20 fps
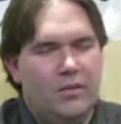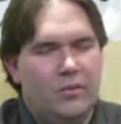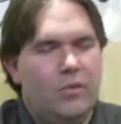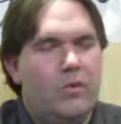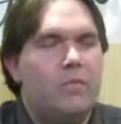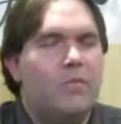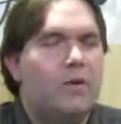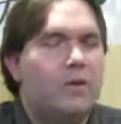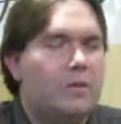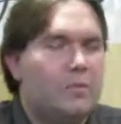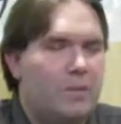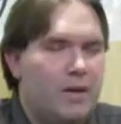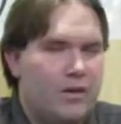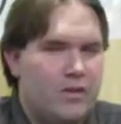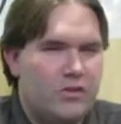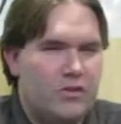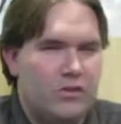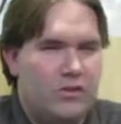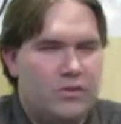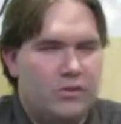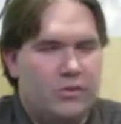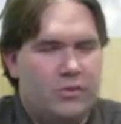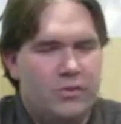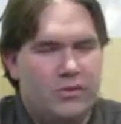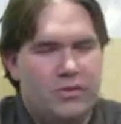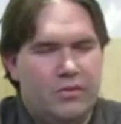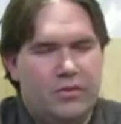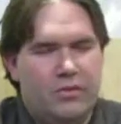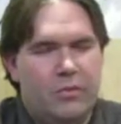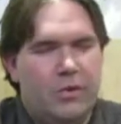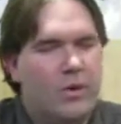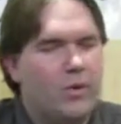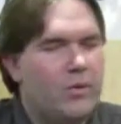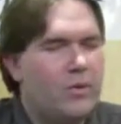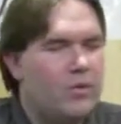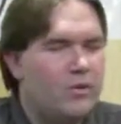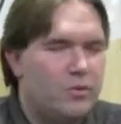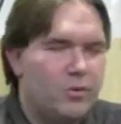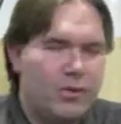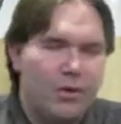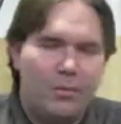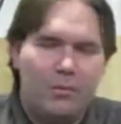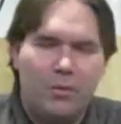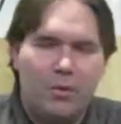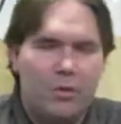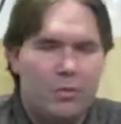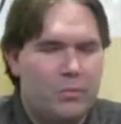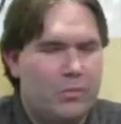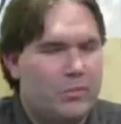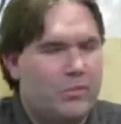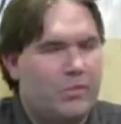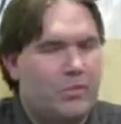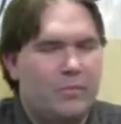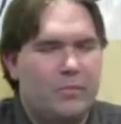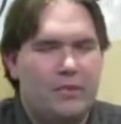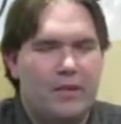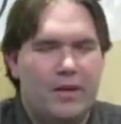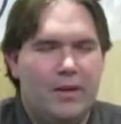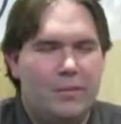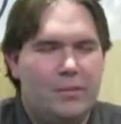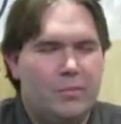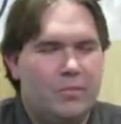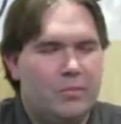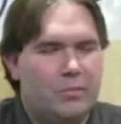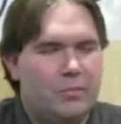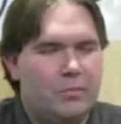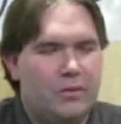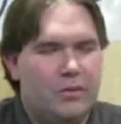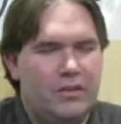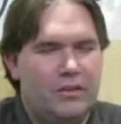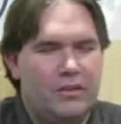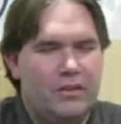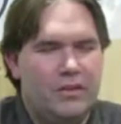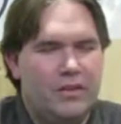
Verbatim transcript: We minimize you. We don't even do it on purpose sometimes, but